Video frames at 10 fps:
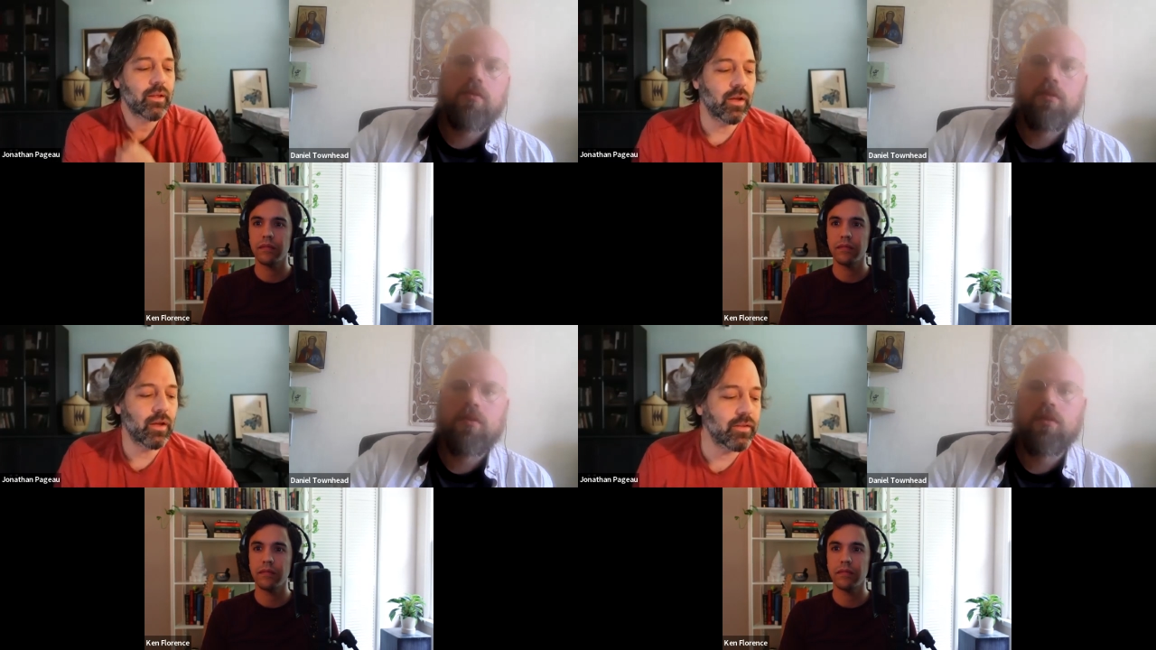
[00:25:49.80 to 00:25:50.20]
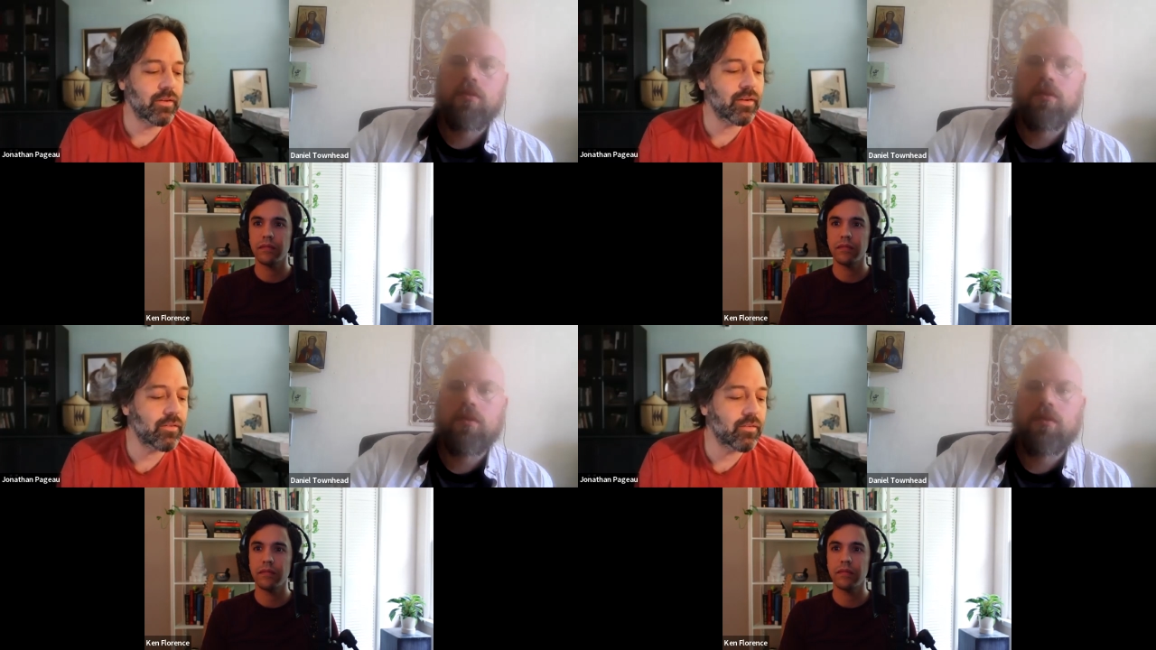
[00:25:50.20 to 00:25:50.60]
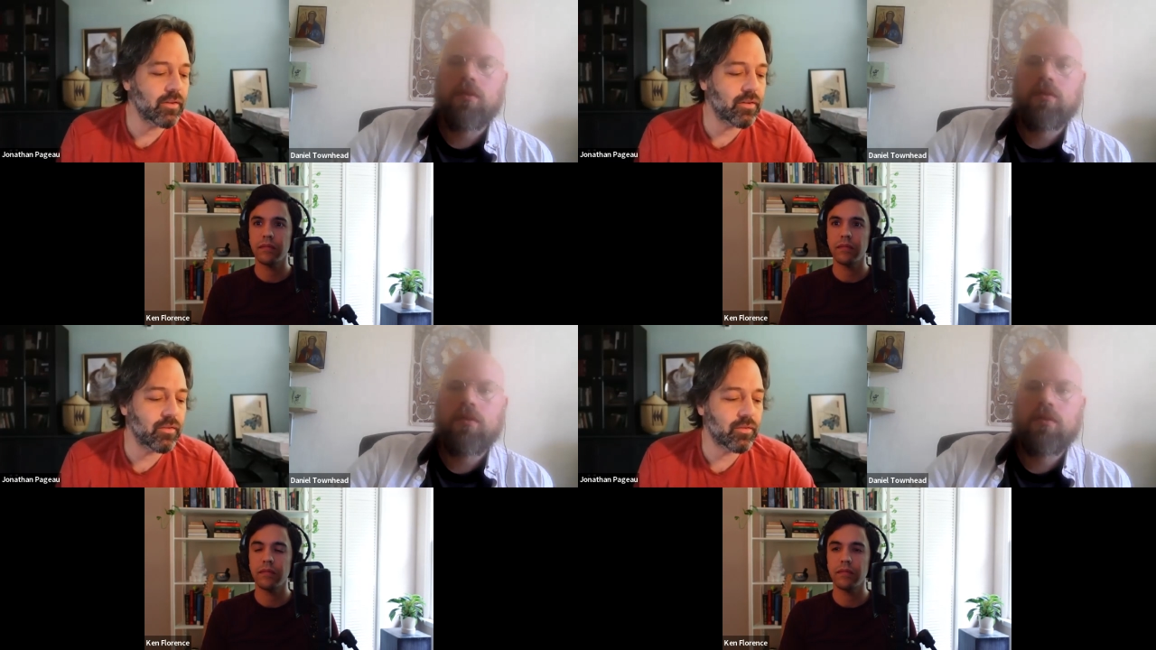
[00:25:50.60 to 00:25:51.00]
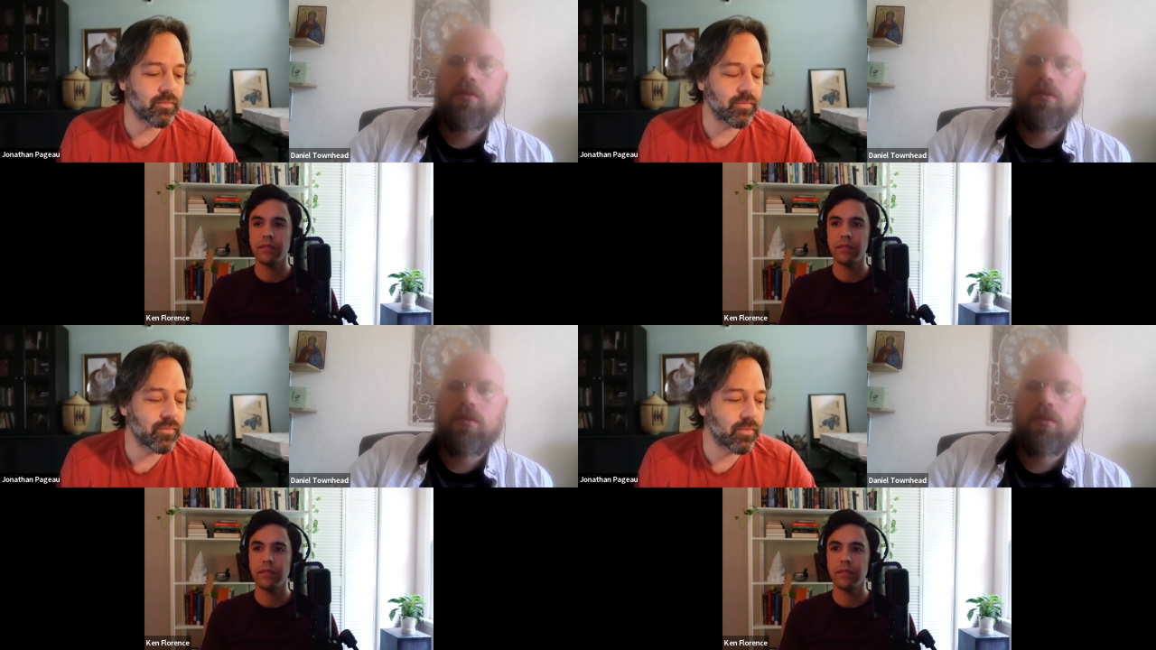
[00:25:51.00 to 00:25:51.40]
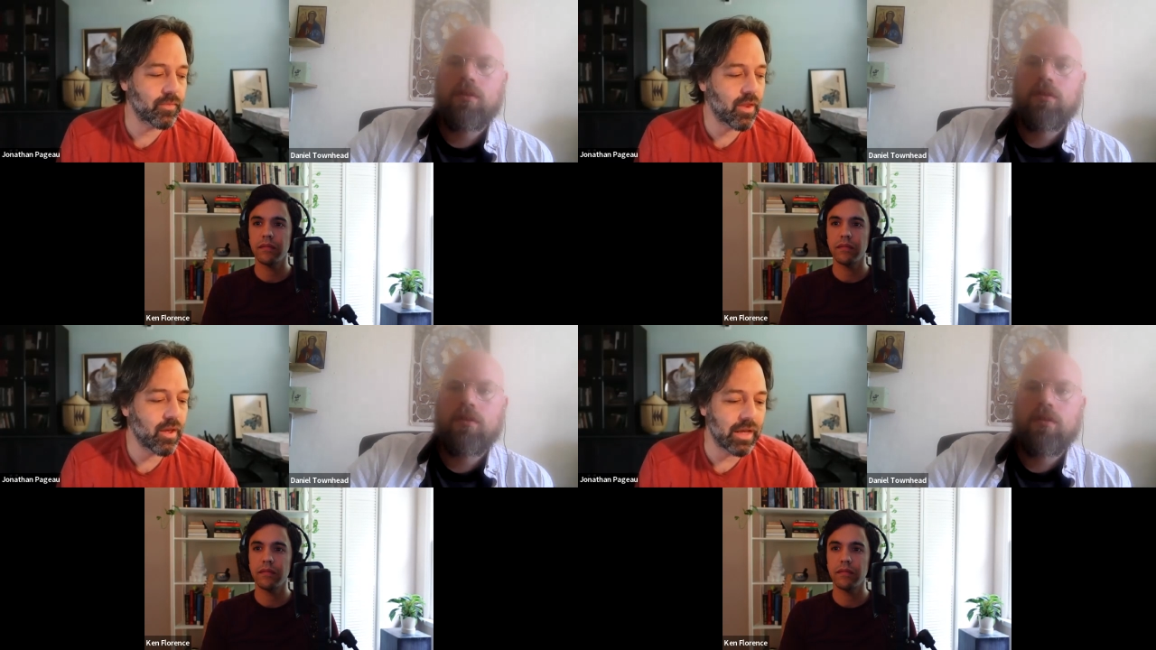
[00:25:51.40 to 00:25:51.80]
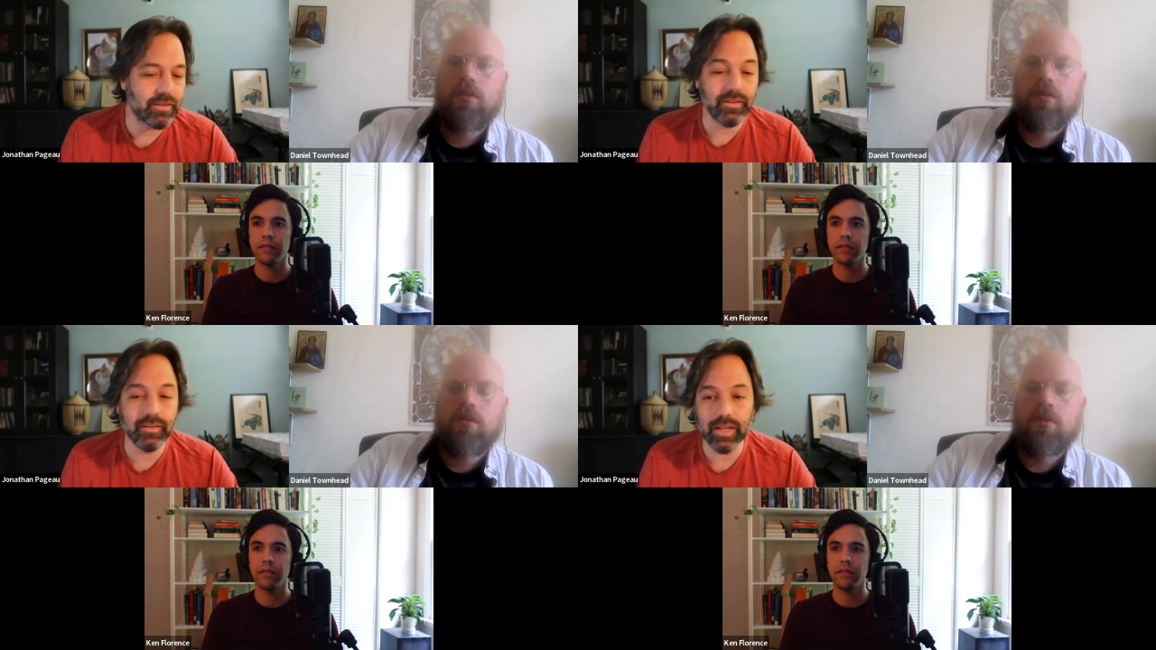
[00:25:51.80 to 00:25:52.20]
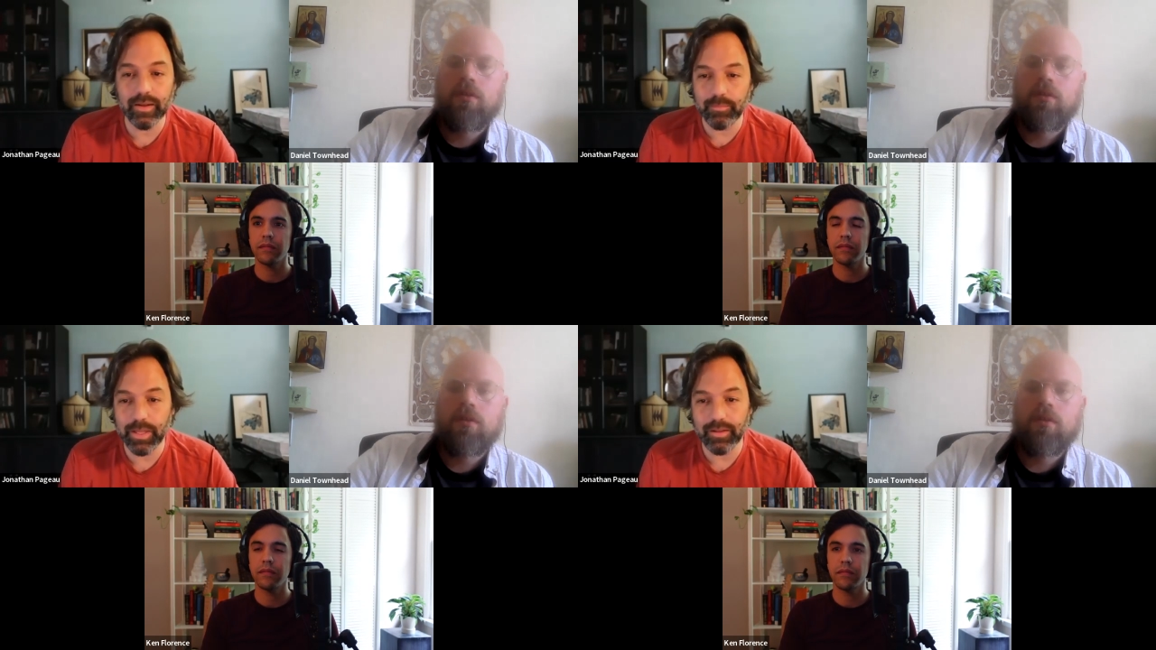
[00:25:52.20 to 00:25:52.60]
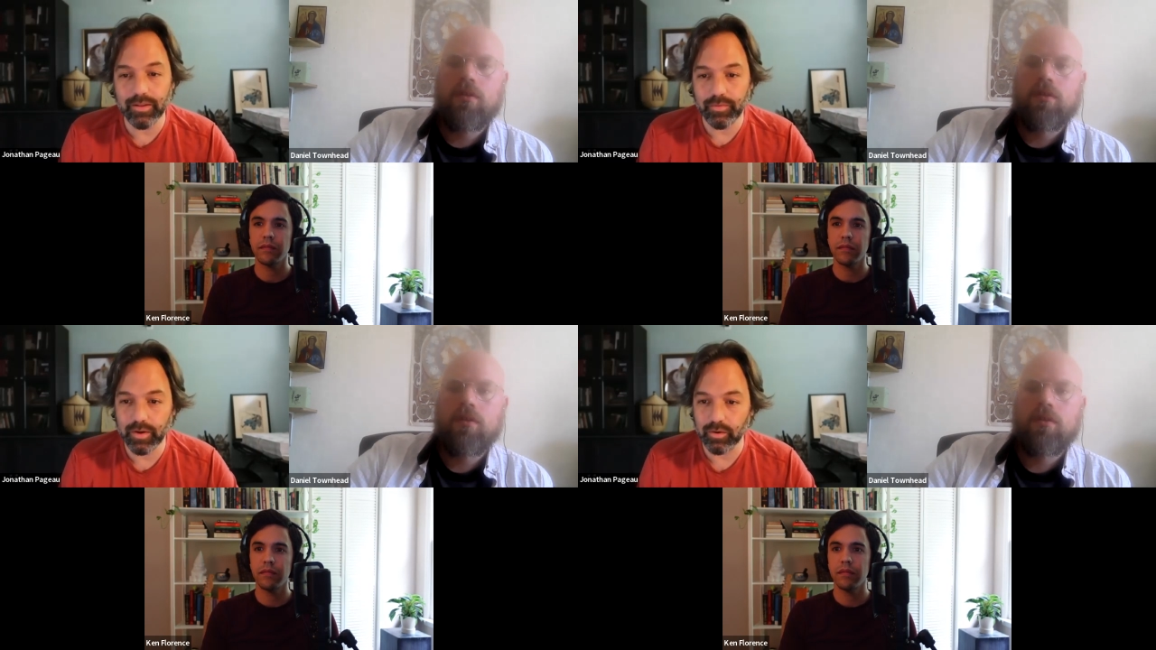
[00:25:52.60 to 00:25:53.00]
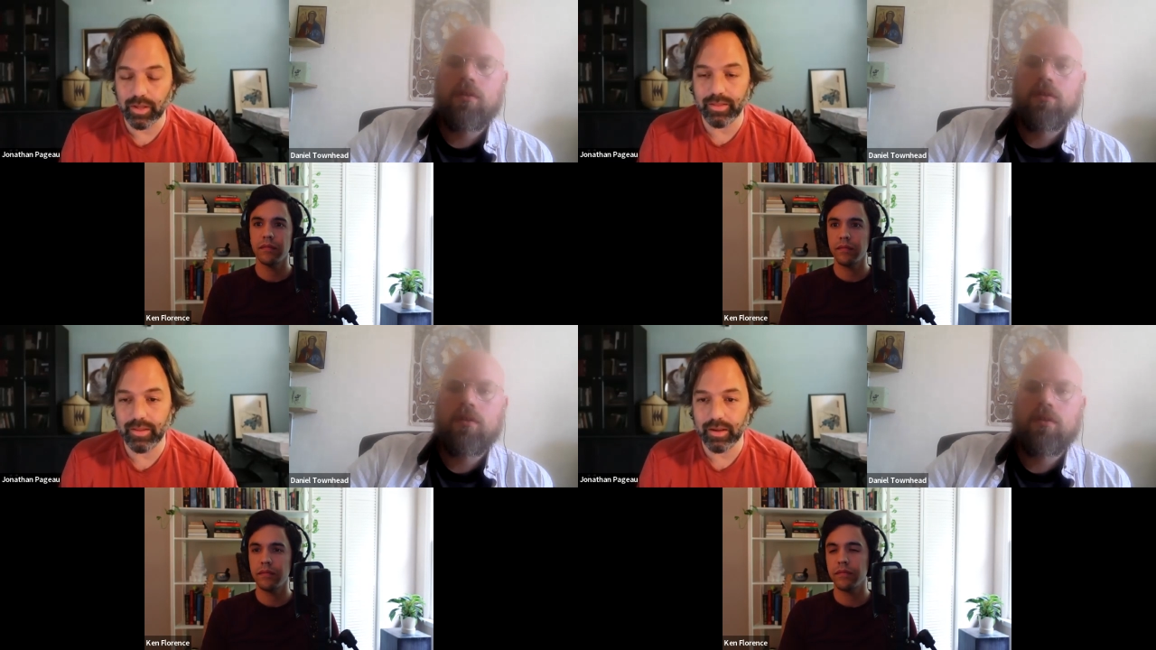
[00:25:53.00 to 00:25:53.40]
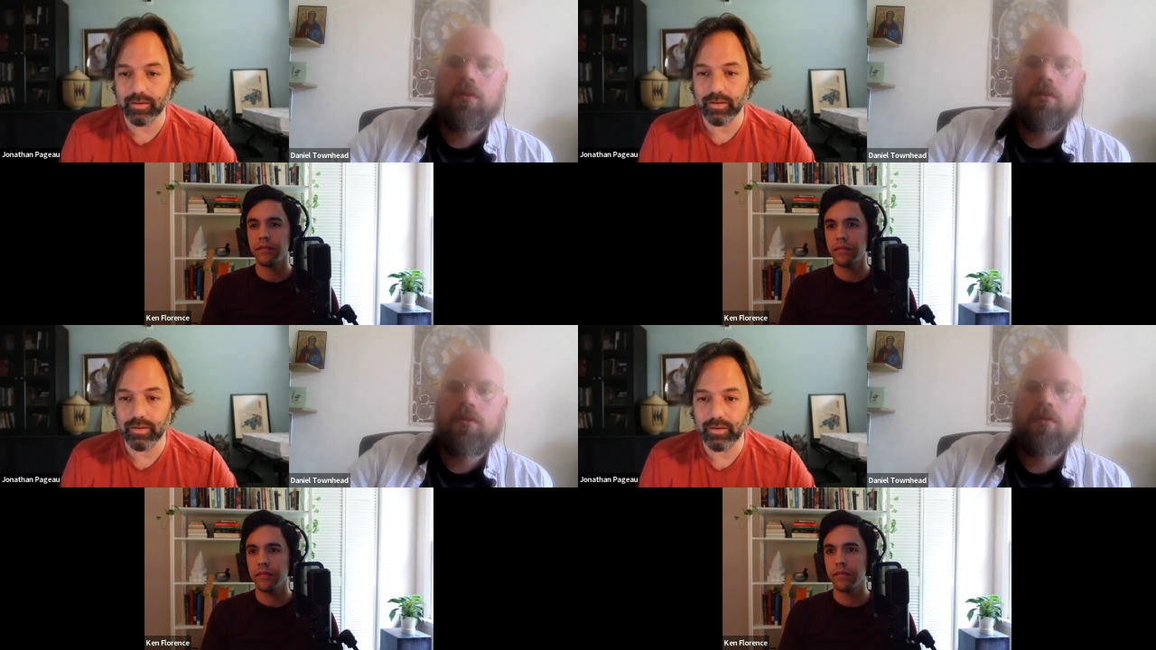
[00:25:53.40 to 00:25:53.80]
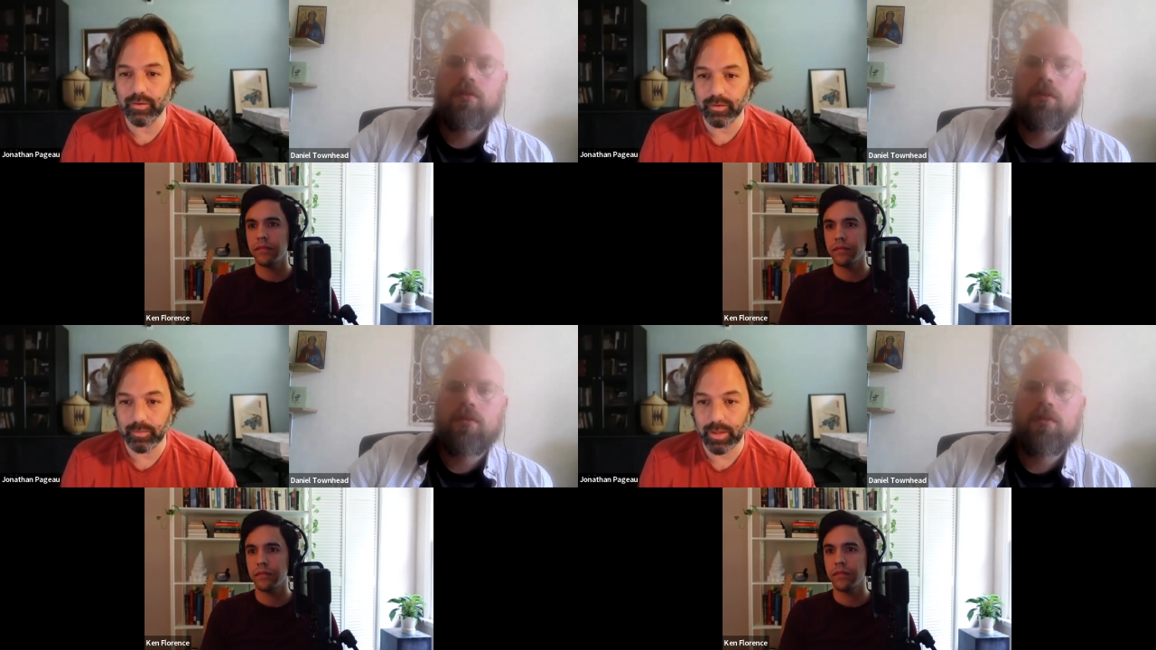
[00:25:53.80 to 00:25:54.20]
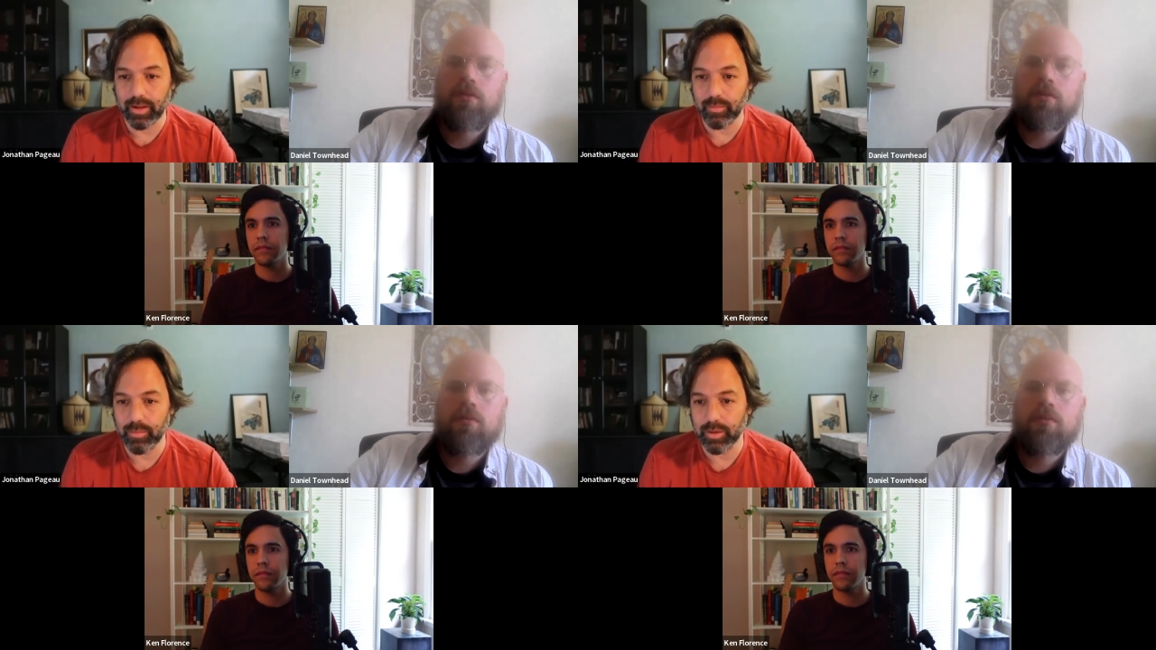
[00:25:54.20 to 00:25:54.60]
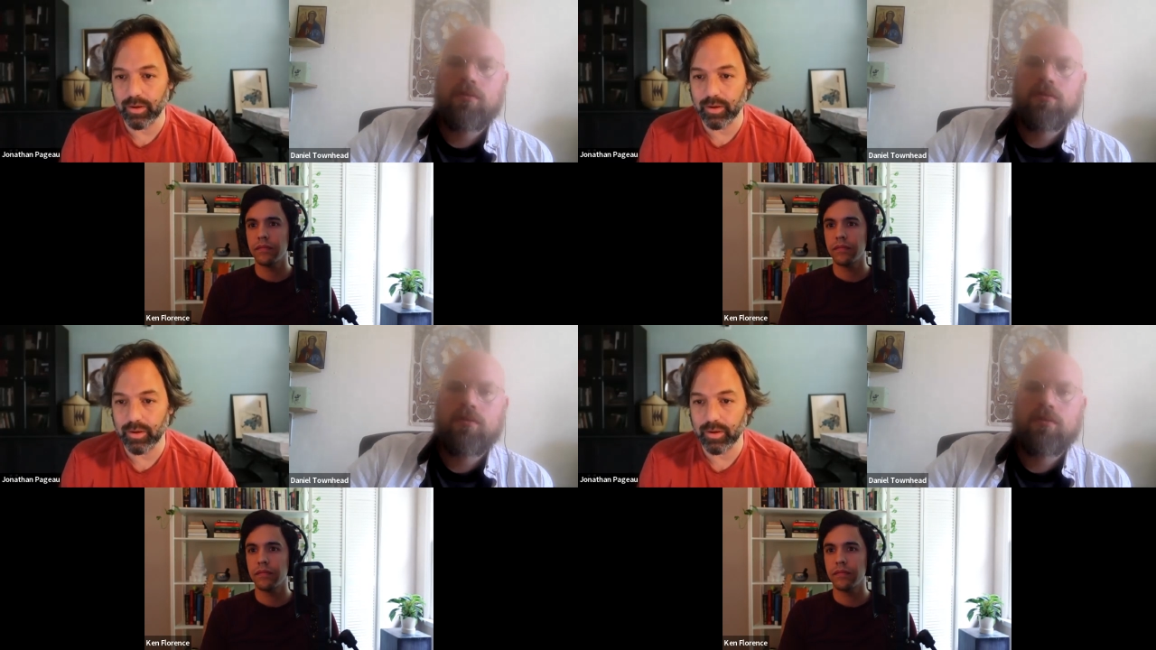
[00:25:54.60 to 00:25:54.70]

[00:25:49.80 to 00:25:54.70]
Speaker 1: This is this is it is going to be difficult, I think, to to explain. But